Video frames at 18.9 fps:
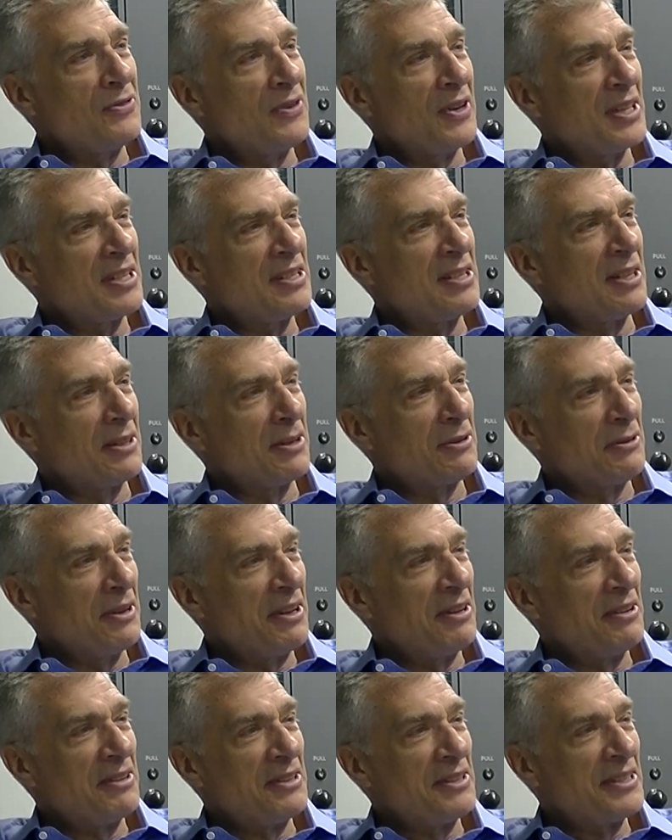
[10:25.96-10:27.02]
fixed at
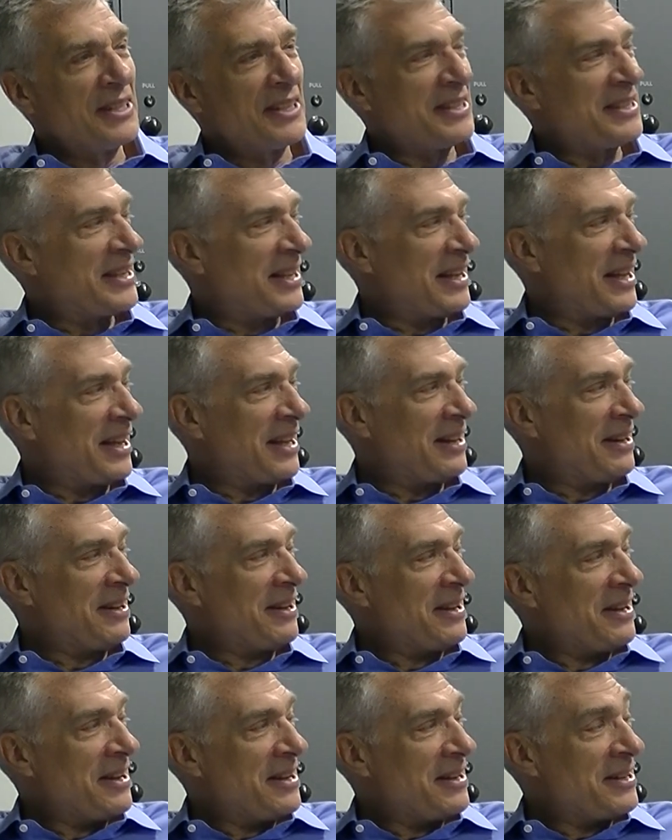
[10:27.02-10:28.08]
360 yen,
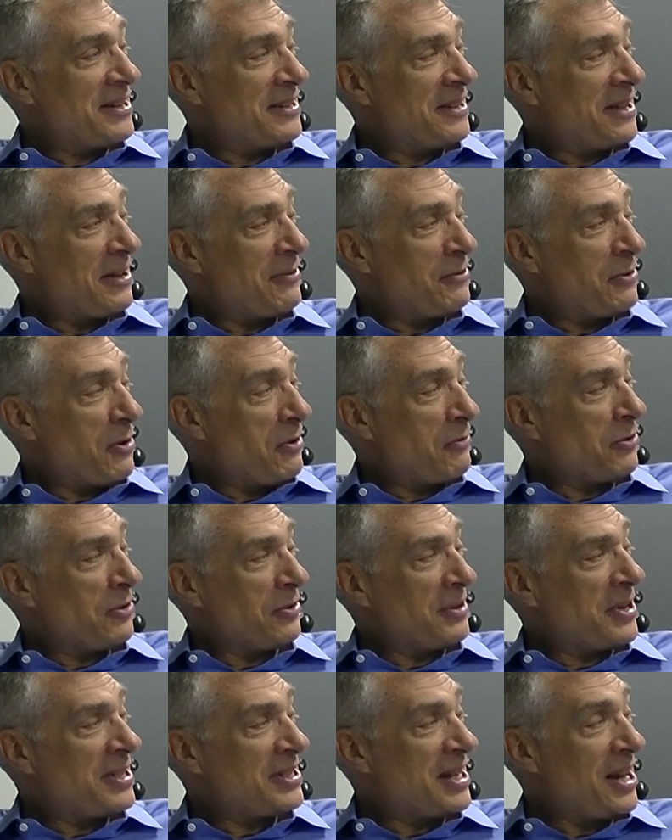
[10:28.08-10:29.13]

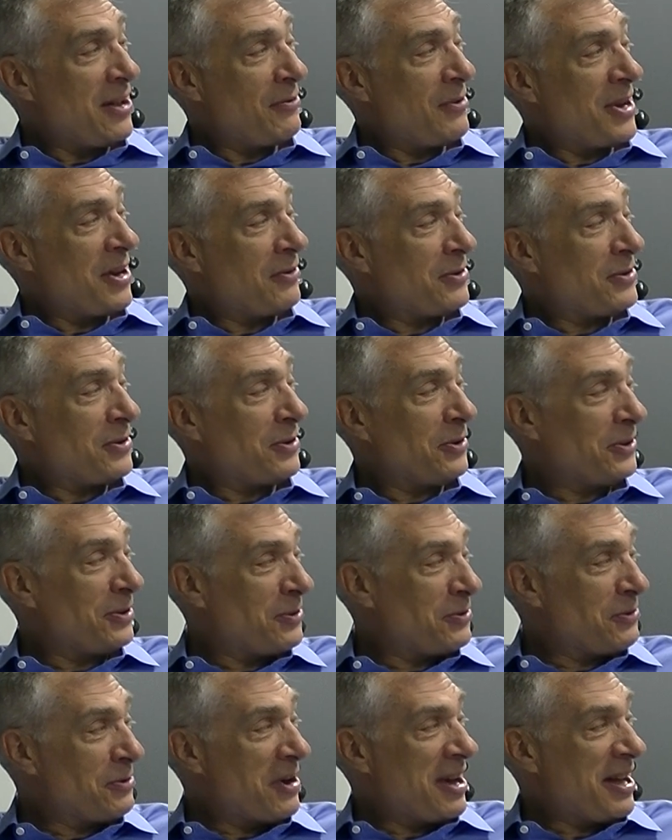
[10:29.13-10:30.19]
has anyone ever told you
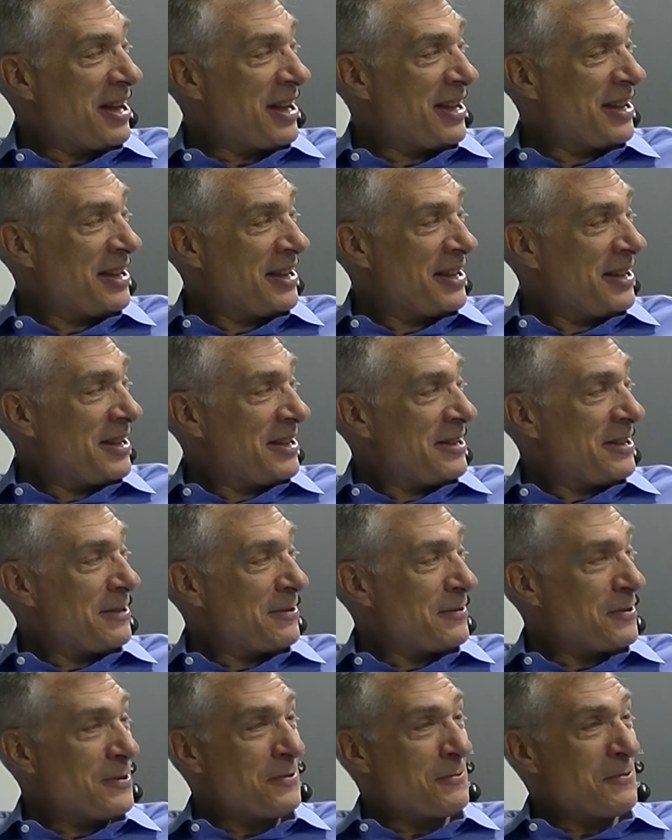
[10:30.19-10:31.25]
why
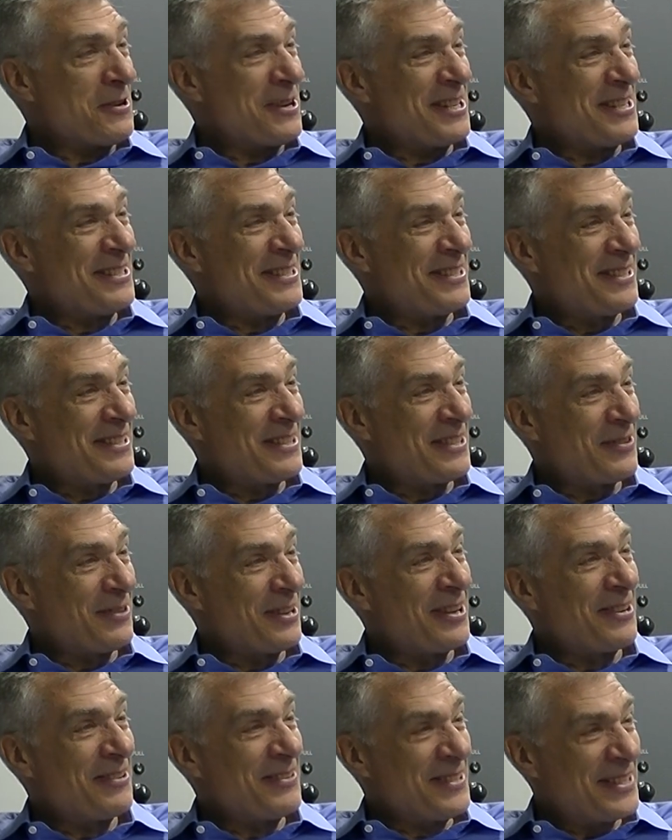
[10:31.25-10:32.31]
it was
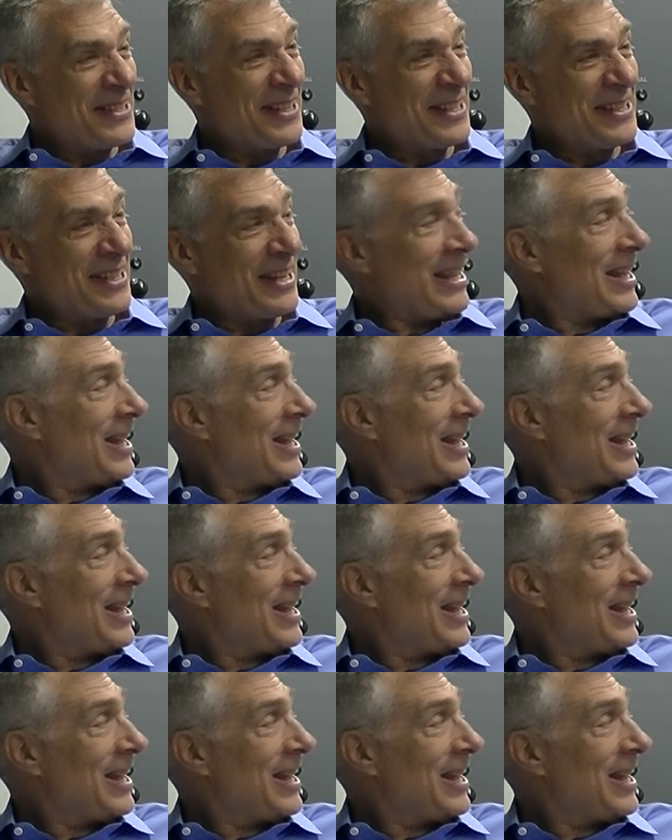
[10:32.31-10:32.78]
360 yen?